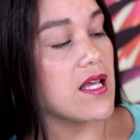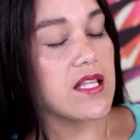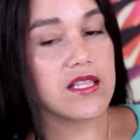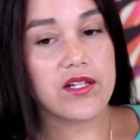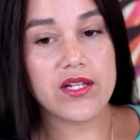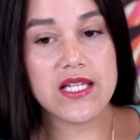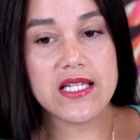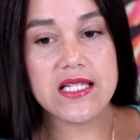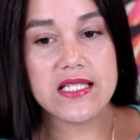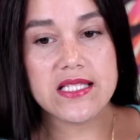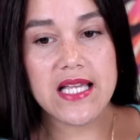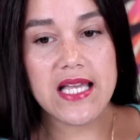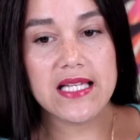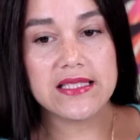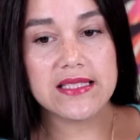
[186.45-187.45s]
There is
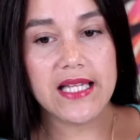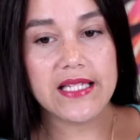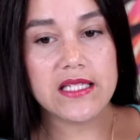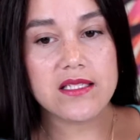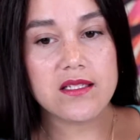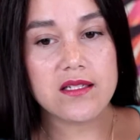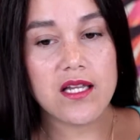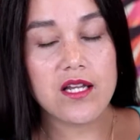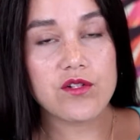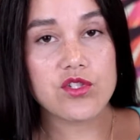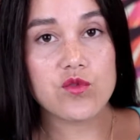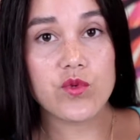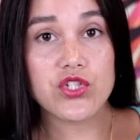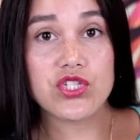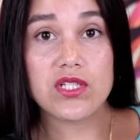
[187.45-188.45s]
a light indicator
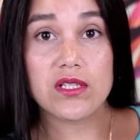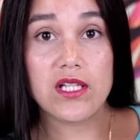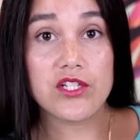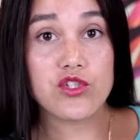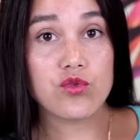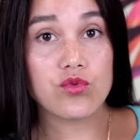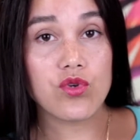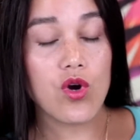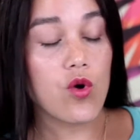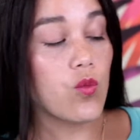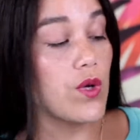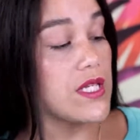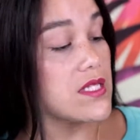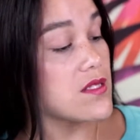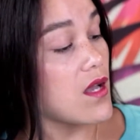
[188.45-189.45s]
switch to let you know
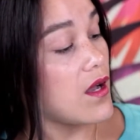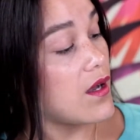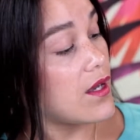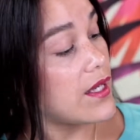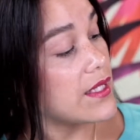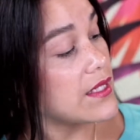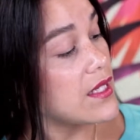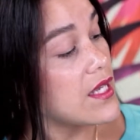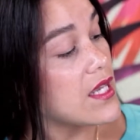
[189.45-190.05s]
when it's on.